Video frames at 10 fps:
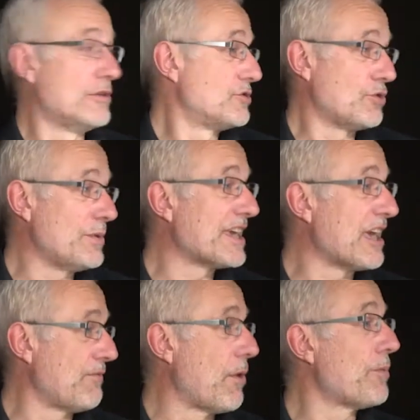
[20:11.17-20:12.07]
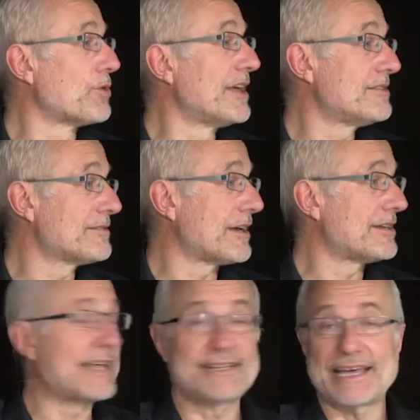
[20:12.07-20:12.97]
So we gave up on it at
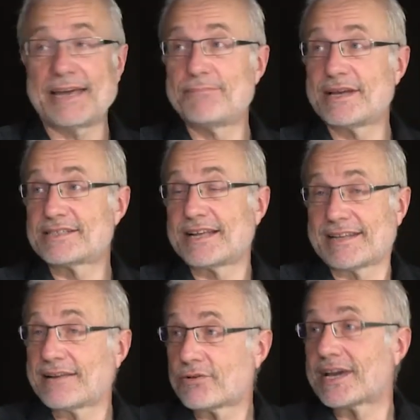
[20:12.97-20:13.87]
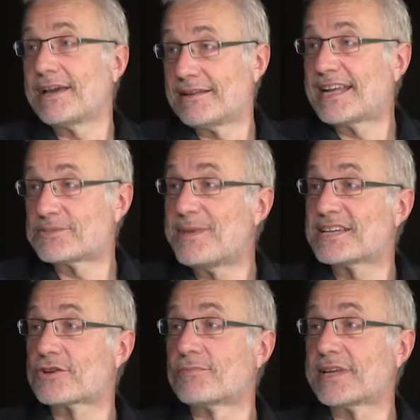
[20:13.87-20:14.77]
that time and said, okay, let's make
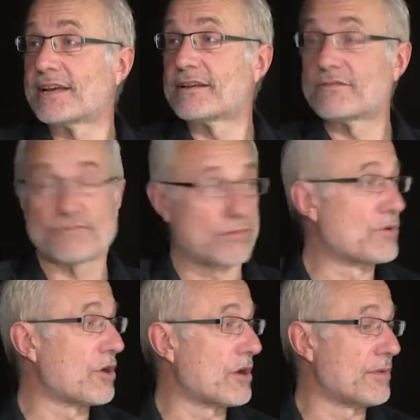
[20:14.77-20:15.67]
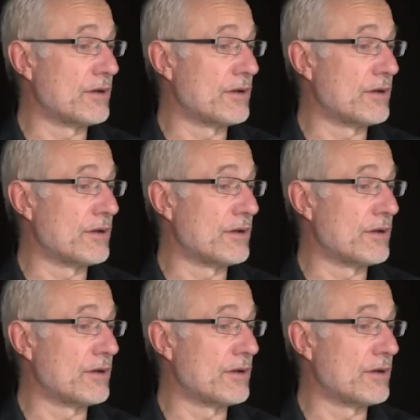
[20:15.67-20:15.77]
something from Gerber.